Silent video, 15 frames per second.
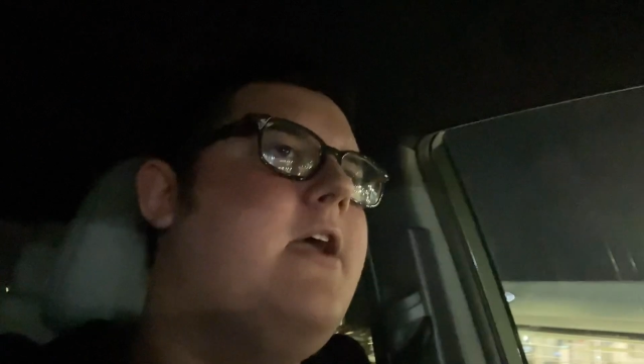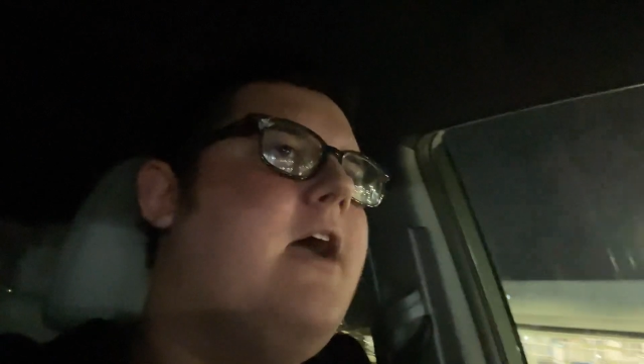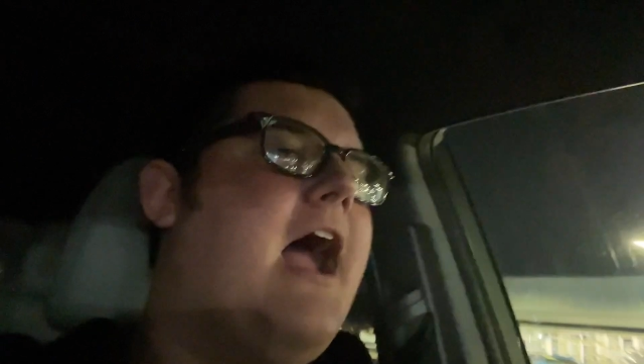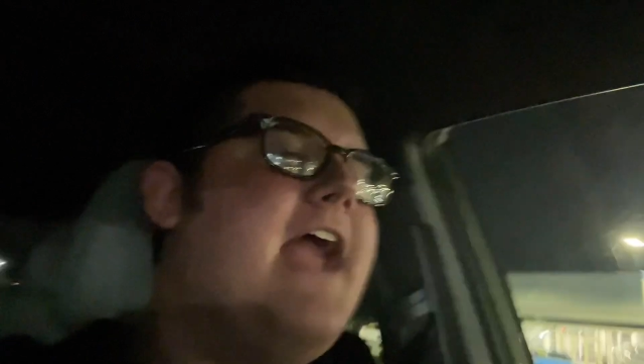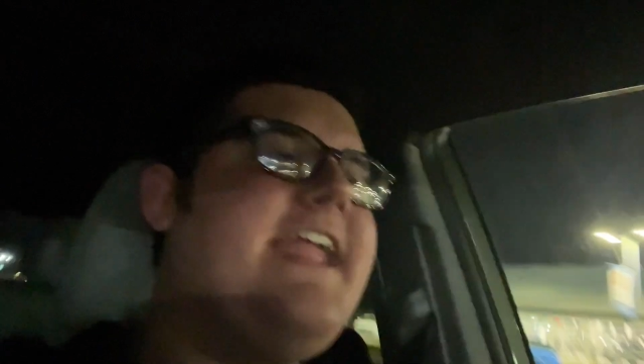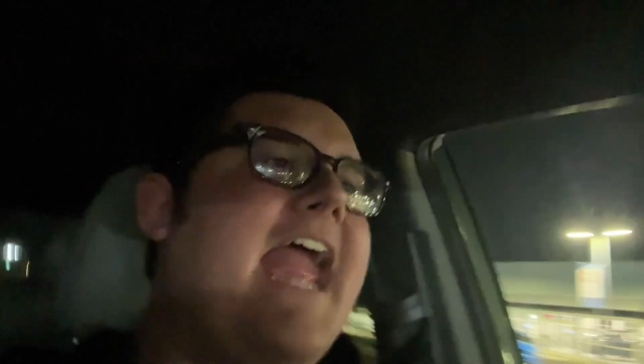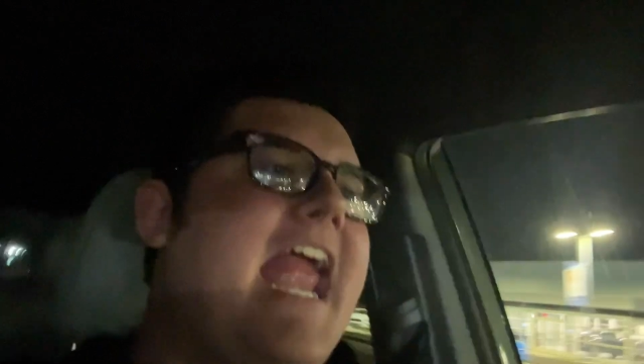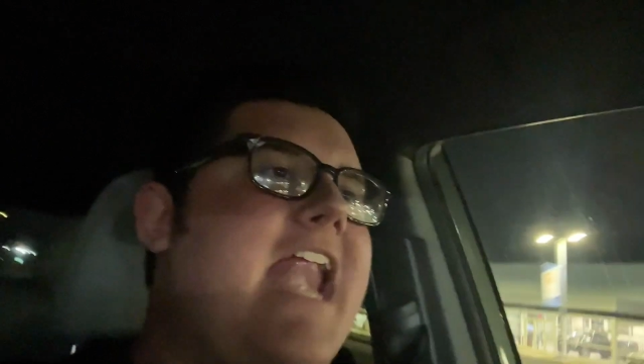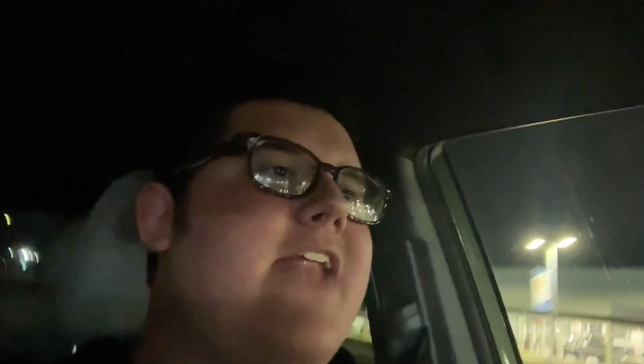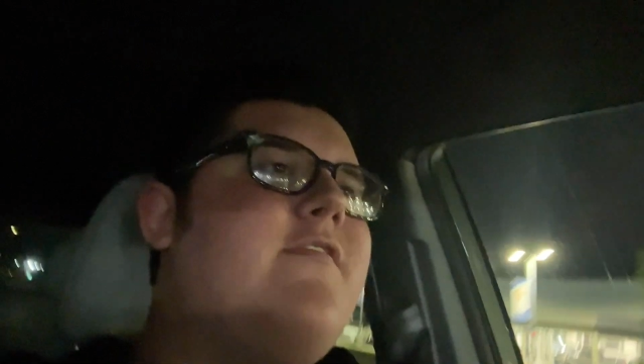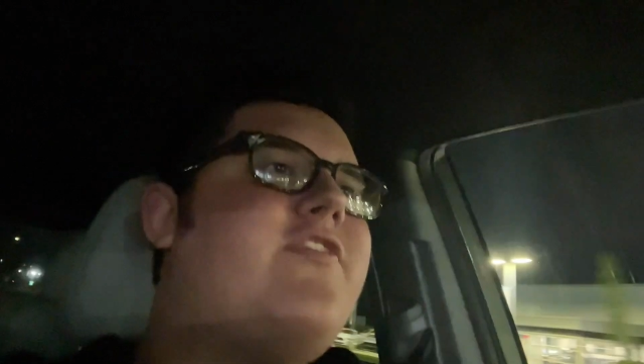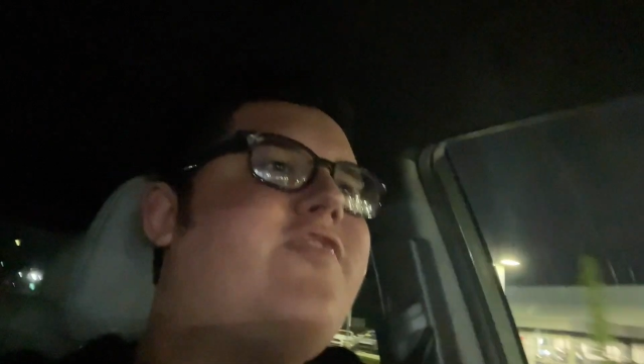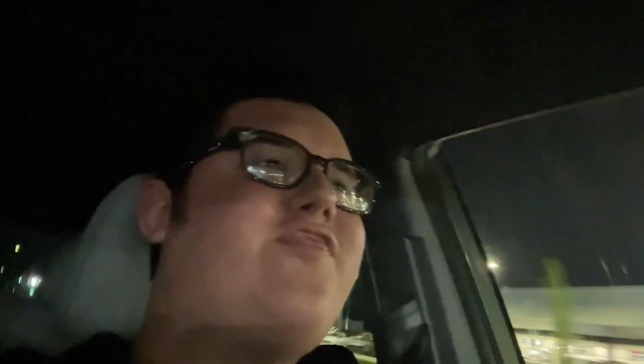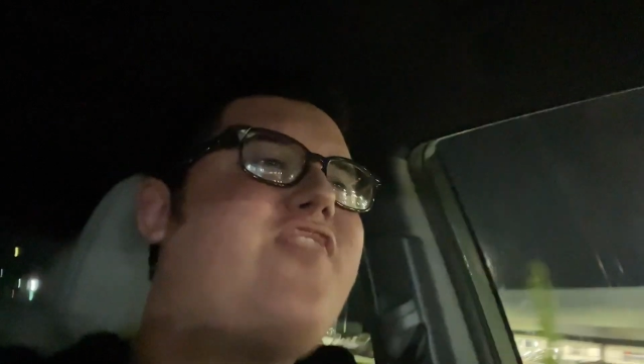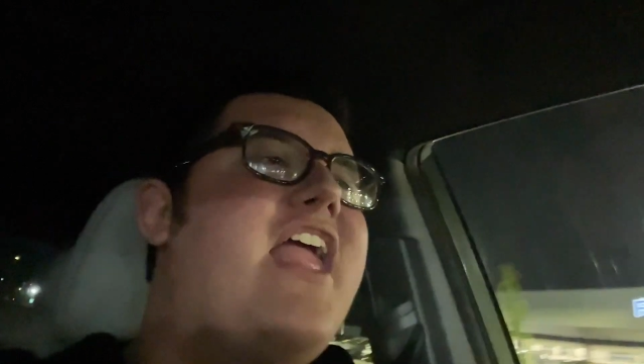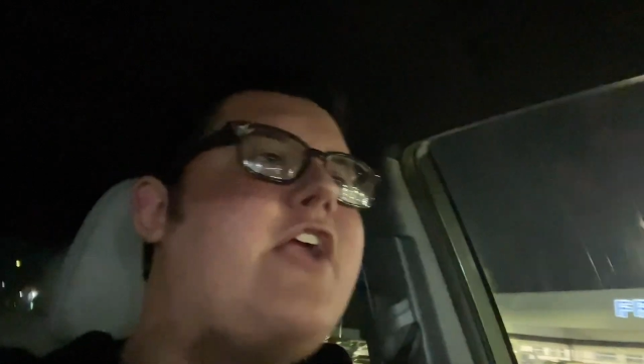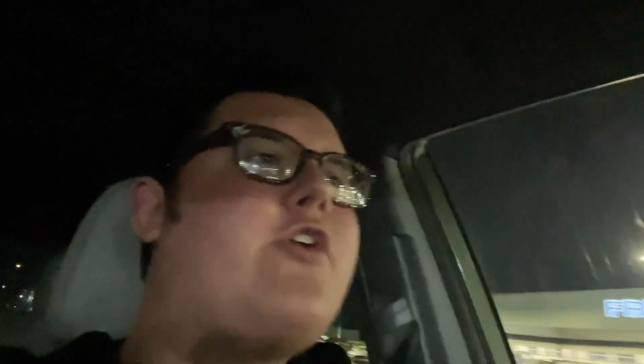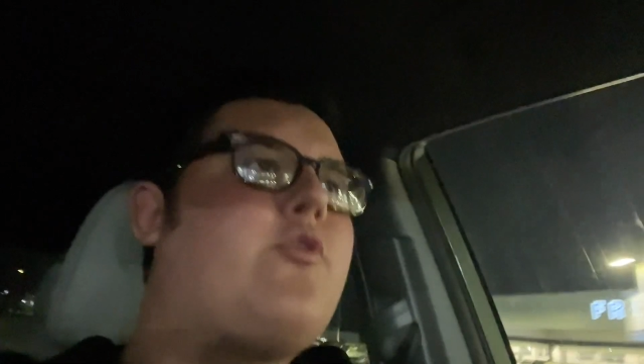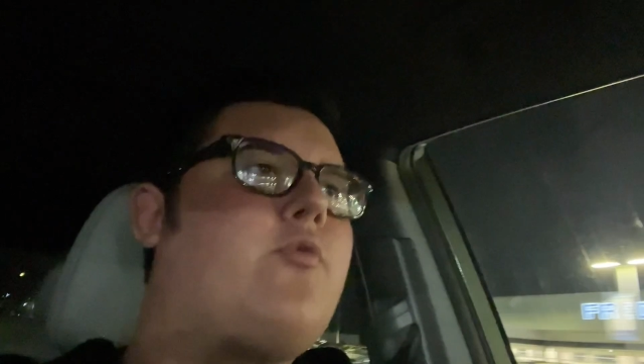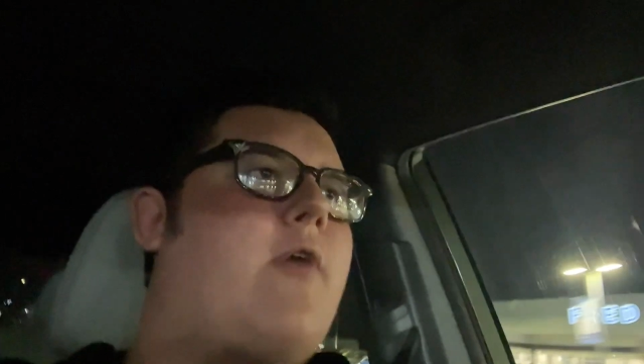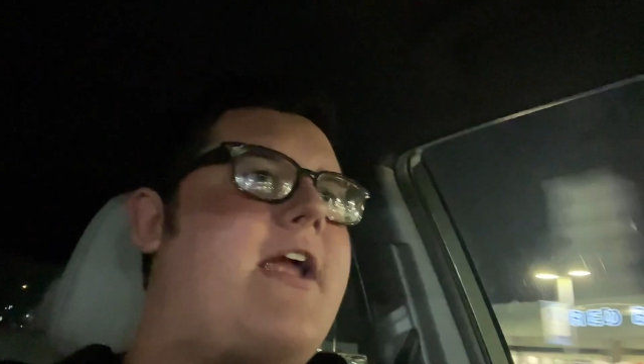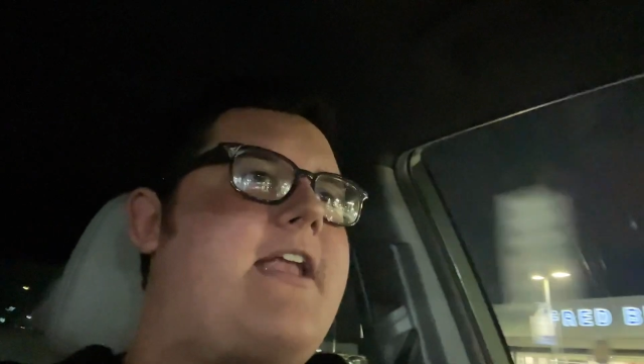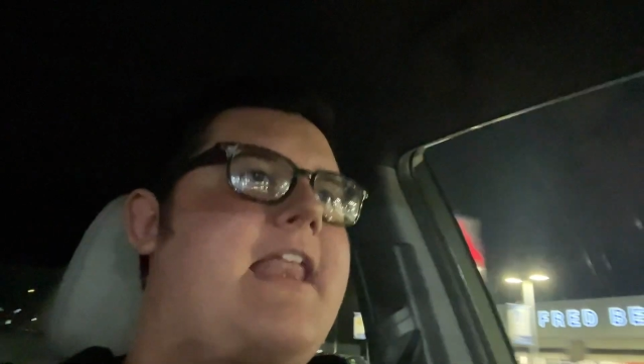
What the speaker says: I can't even think right